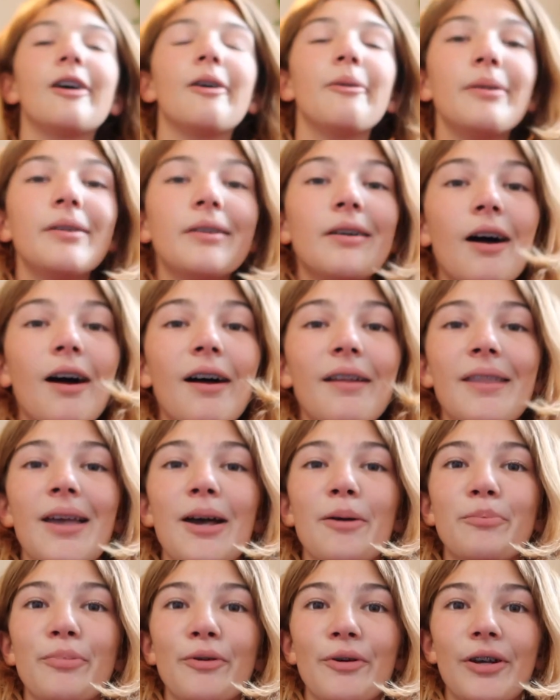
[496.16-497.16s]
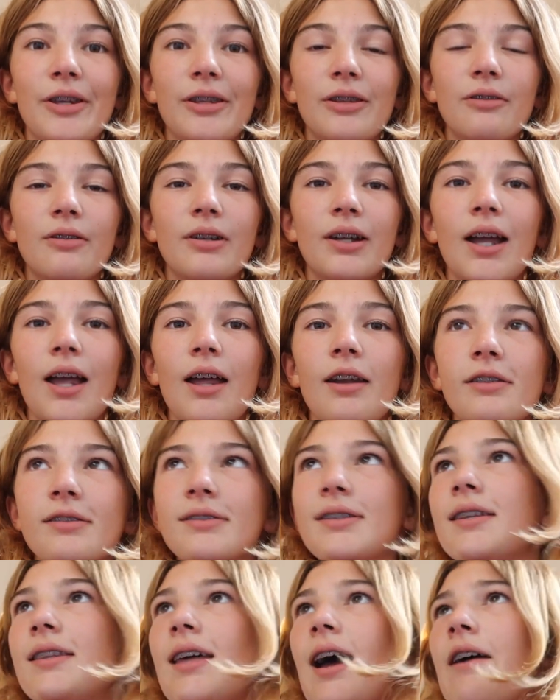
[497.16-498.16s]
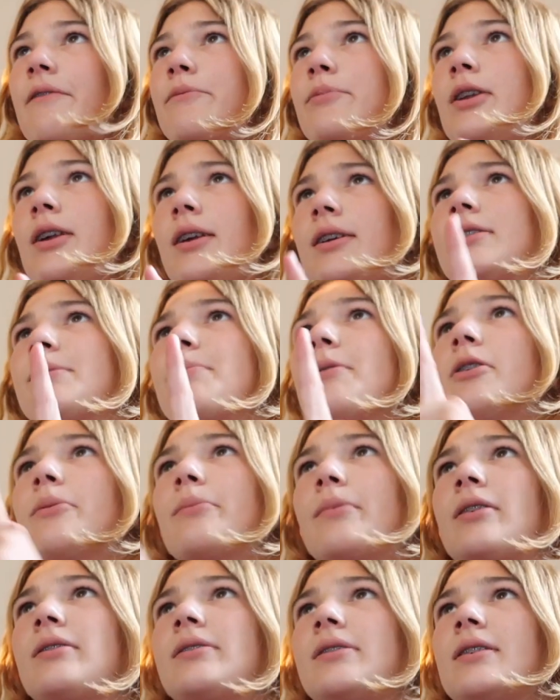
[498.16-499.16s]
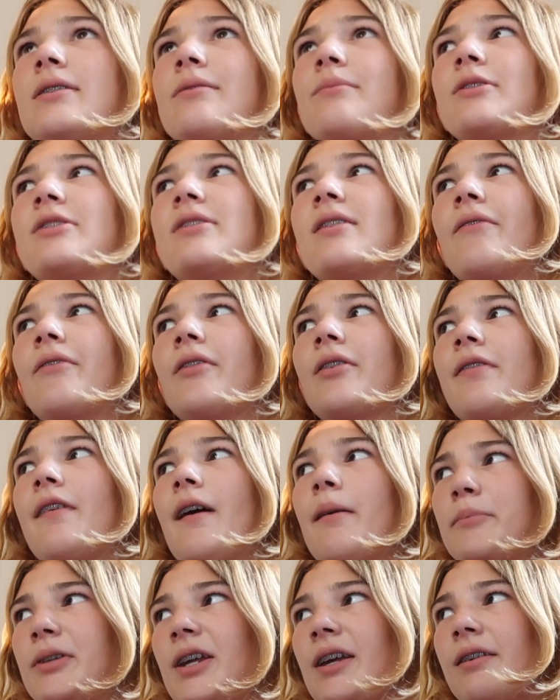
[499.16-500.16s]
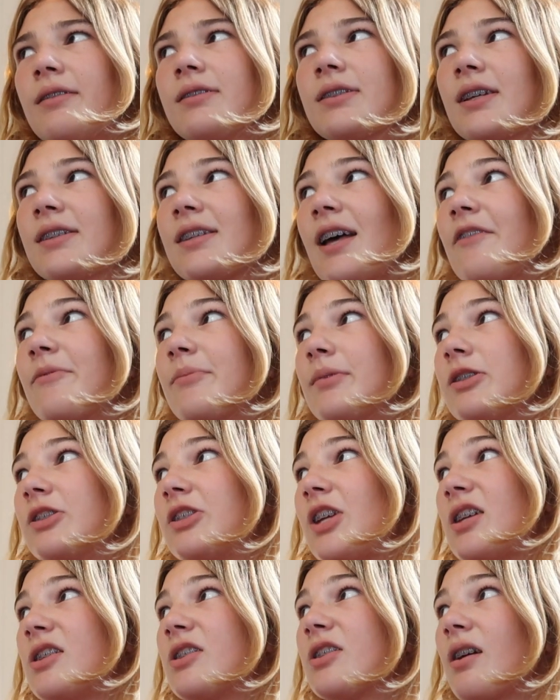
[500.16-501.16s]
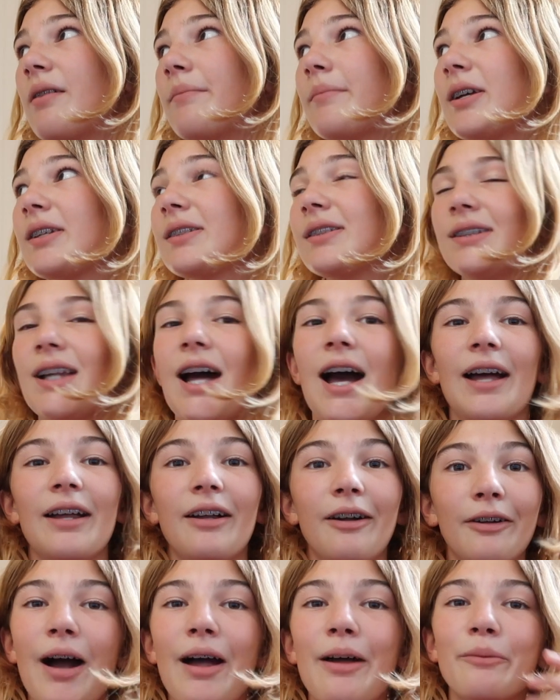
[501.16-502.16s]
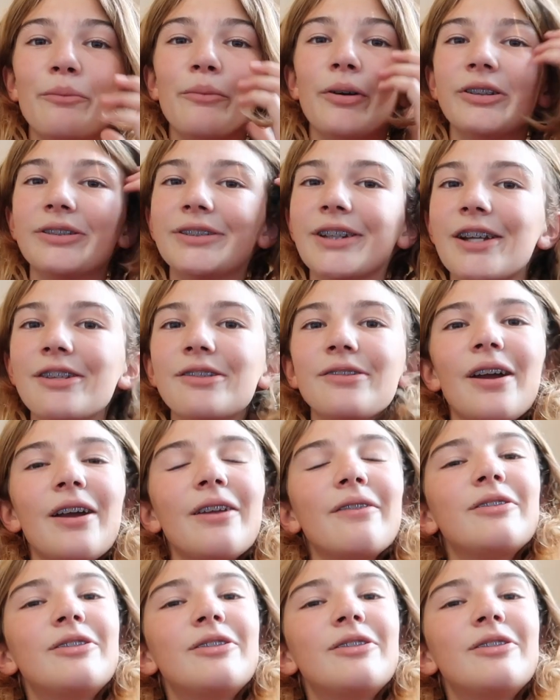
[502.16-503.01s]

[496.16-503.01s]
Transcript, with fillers: going on that point, you can kind of see that I've been experimenting with different thumbnails because I've been changing up my style. But once I try